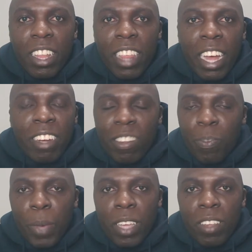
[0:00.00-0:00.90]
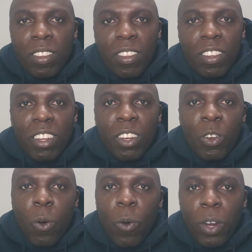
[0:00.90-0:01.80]
That space,
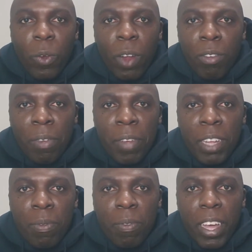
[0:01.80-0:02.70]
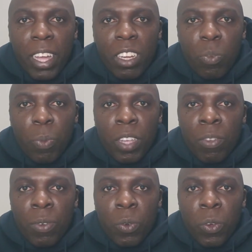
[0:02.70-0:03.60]
no one could have given him any space
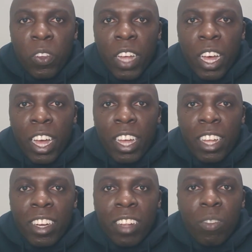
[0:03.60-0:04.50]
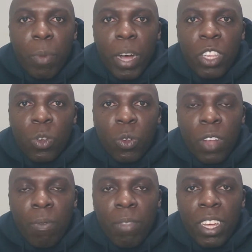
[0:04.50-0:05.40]
if it was a test match or
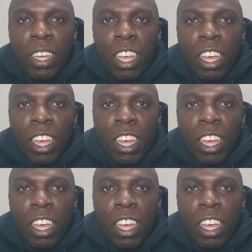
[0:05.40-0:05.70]
something.